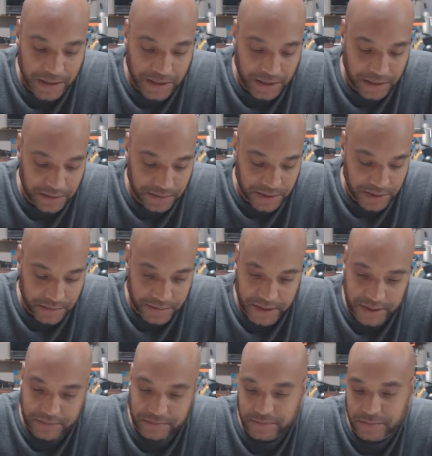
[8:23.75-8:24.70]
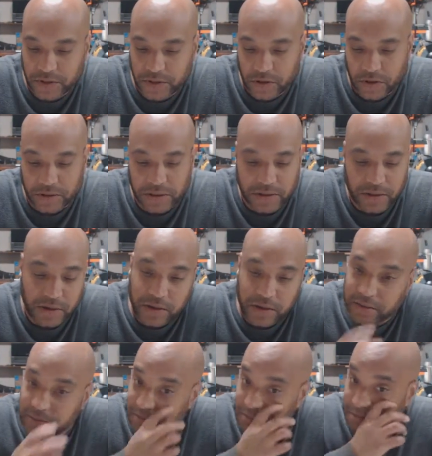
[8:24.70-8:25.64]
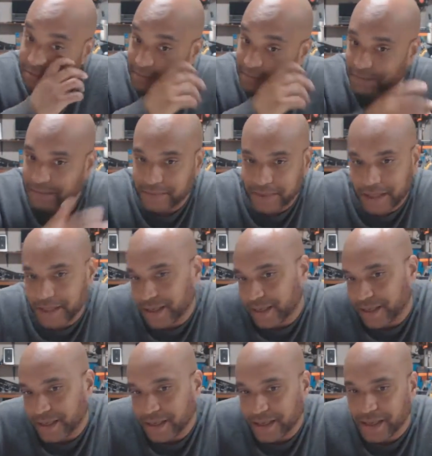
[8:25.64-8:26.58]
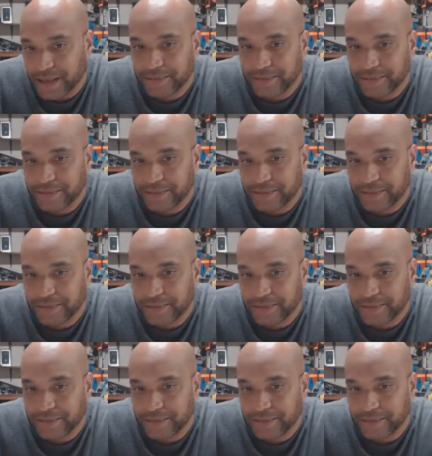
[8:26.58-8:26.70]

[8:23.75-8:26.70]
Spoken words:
no. I mean, all in all, I like it.